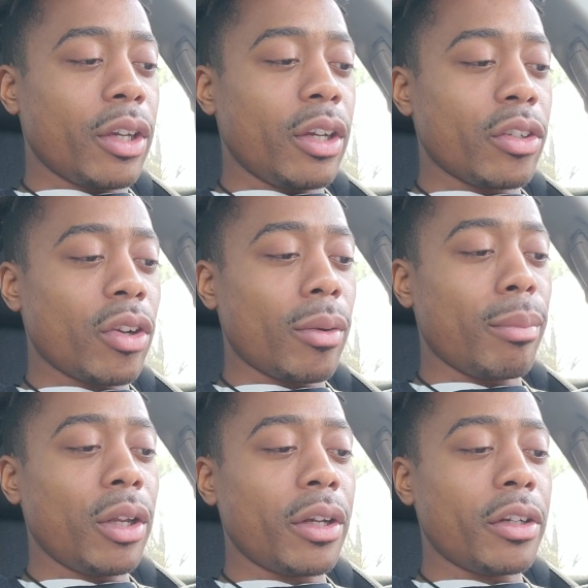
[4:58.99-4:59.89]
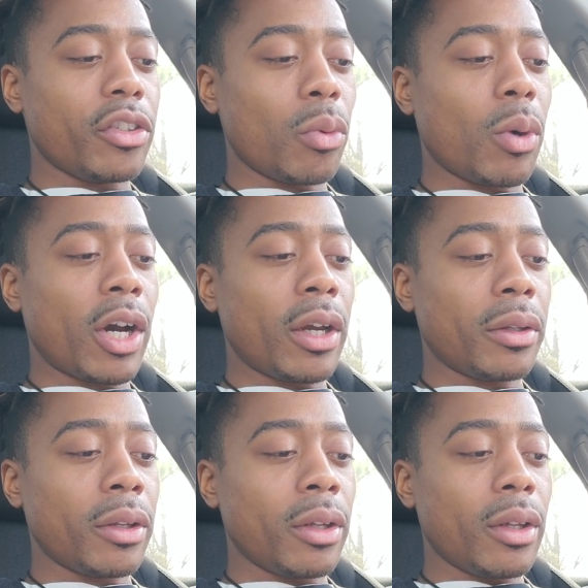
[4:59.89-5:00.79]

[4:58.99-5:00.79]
He can turn blood into wine.